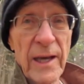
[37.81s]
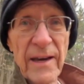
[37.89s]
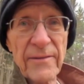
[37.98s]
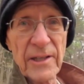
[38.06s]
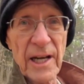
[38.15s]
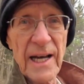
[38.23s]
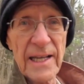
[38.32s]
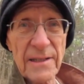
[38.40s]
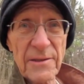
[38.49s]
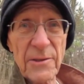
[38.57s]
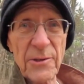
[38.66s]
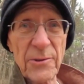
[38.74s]
haven't
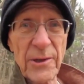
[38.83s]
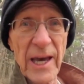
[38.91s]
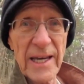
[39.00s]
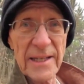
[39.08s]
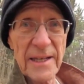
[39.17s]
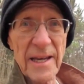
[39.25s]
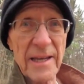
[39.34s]
gotten to yet